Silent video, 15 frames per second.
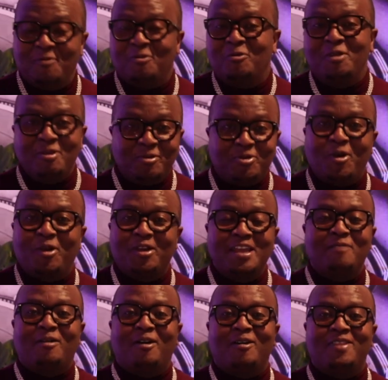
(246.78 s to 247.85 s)
table when they were
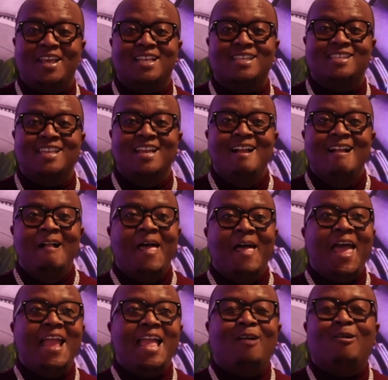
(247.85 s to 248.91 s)
talking about this.
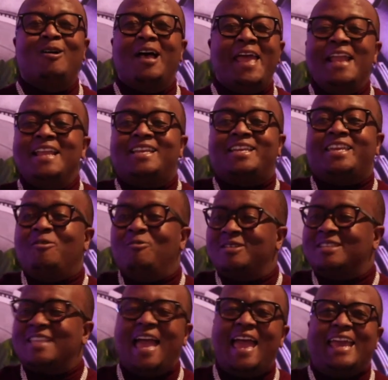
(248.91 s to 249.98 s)
And she
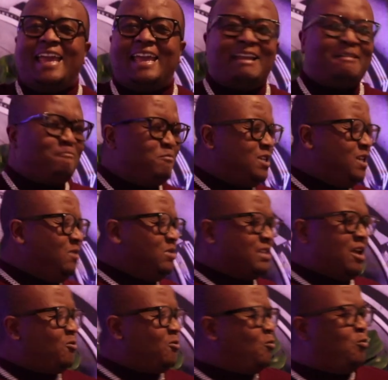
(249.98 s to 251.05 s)
was like,
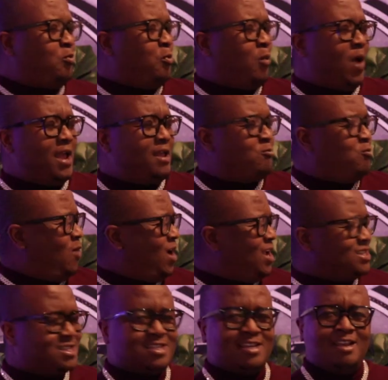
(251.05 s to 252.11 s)
wait,
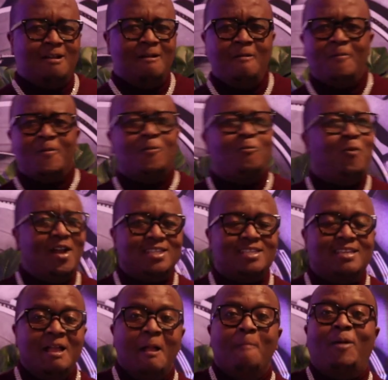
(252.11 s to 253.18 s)
what?
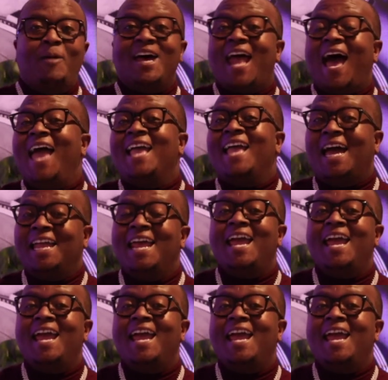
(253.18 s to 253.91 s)
What? But I